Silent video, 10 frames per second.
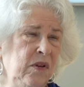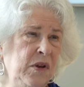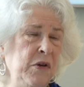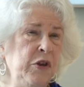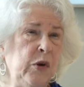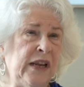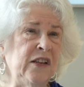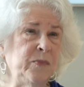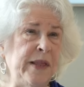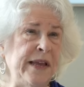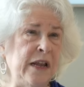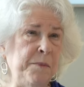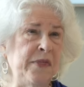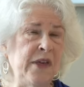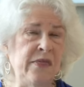you know, you can explain
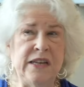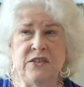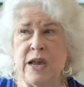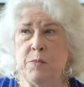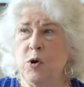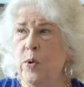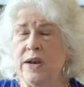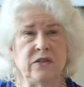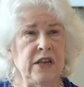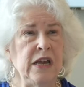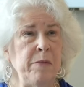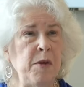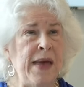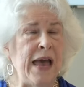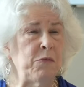it, but then they say, "Well, when is he
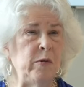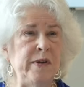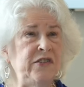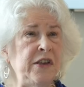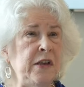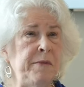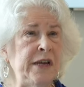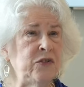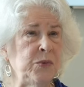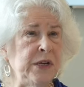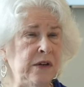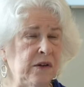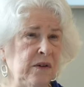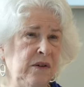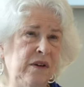coming back? Will we see him next
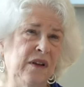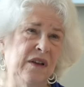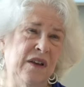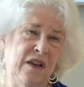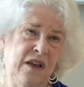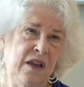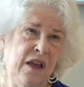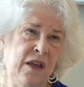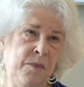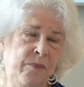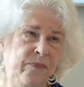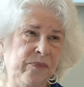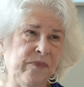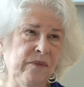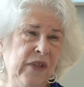week?" Or, sure. um,
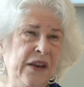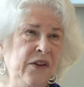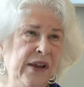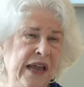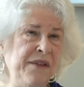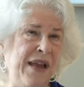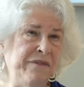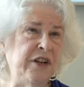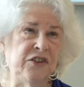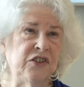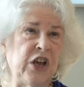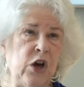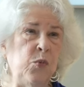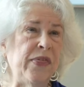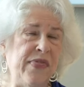and you kind of have to just
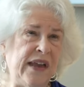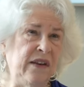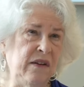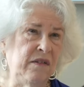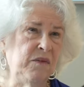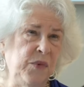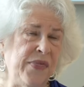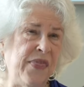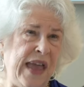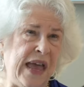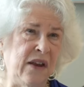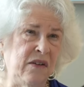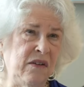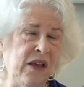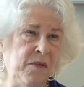go with that. With
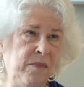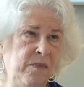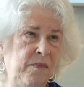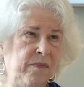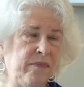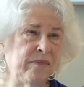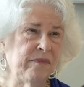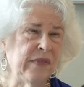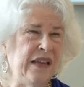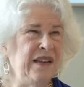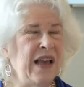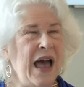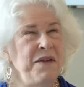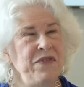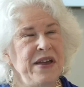that, um,
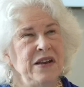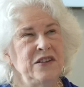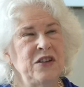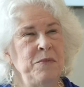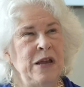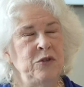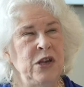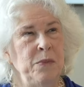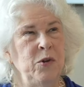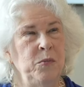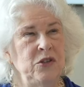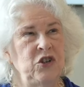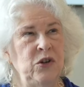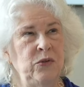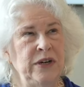I've found it sometimes helpful with
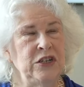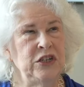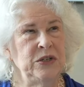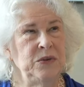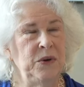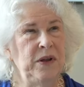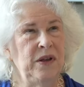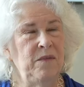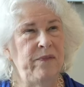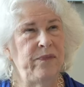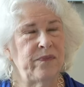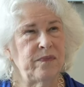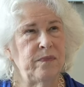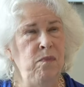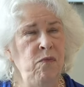children to
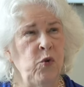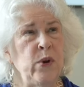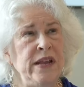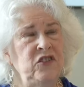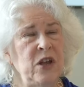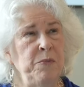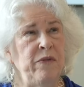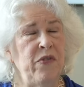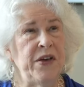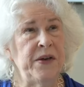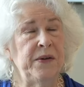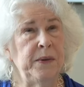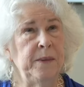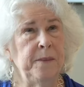read some of the